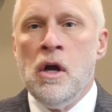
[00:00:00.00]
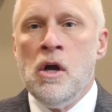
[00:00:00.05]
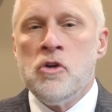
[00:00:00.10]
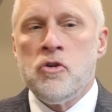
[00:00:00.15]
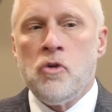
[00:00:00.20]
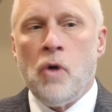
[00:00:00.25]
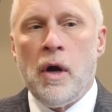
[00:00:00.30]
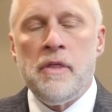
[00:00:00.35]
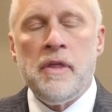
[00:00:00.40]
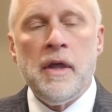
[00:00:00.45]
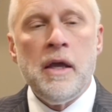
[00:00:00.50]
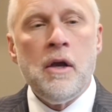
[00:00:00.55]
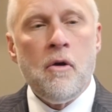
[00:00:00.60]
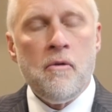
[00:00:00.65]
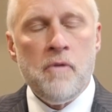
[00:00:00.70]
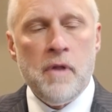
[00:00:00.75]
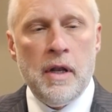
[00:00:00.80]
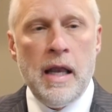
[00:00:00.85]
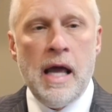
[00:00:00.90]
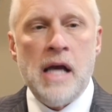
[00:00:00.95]
So I think
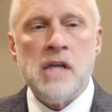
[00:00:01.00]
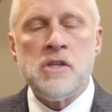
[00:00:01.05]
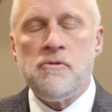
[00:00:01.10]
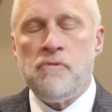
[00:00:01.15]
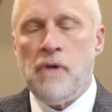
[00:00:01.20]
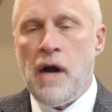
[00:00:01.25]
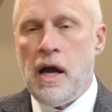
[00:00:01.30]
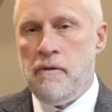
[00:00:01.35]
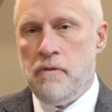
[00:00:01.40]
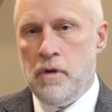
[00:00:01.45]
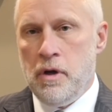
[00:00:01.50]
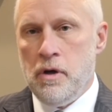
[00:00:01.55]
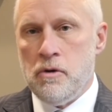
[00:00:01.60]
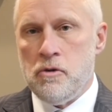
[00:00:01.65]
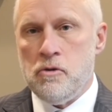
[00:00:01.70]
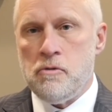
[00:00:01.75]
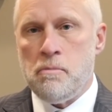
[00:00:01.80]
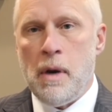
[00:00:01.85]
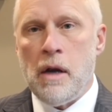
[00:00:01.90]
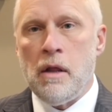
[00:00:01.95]
over the last 5
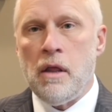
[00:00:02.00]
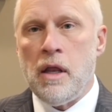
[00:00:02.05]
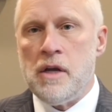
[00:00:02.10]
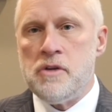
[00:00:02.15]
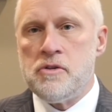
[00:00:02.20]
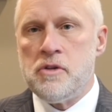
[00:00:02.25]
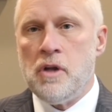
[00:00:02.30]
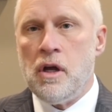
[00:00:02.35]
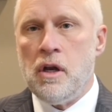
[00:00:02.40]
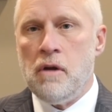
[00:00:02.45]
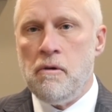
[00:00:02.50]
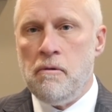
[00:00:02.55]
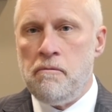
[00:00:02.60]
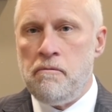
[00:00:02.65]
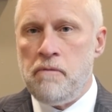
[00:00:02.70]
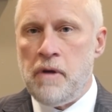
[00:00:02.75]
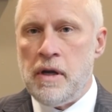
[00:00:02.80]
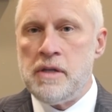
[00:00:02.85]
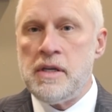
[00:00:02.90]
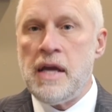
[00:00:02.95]
years, Maryland has done a
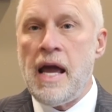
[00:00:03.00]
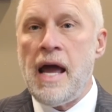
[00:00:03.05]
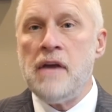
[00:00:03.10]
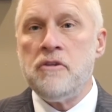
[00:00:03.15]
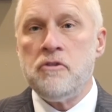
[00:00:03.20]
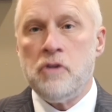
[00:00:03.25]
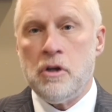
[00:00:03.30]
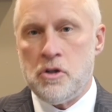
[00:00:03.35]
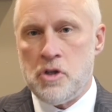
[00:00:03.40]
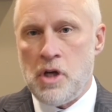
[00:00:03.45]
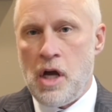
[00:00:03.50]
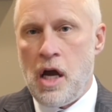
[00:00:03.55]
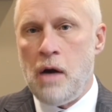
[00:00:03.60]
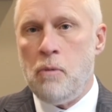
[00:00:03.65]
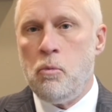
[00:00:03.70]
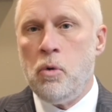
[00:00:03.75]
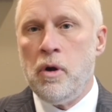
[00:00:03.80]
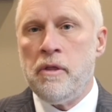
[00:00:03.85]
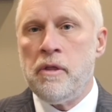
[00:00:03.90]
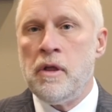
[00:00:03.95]
fantastic
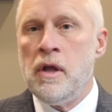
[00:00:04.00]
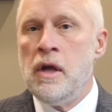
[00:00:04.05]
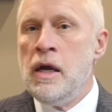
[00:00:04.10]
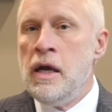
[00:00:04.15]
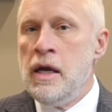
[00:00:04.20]
job with